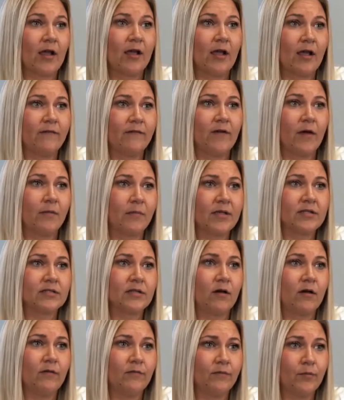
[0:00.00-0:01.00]
I found
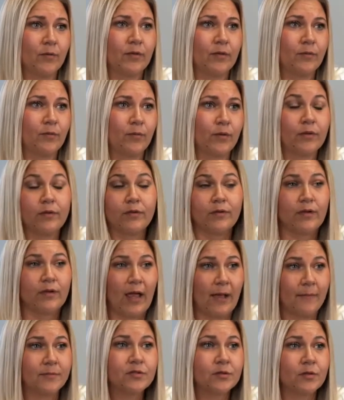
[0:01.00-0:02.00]
myself with
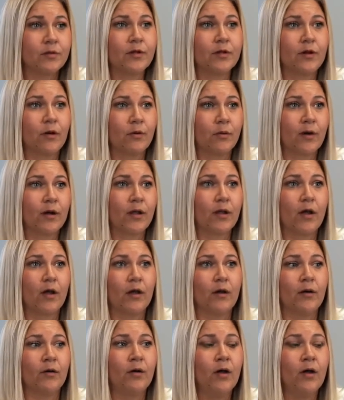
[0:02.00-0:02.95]
absolutely nowhere to go,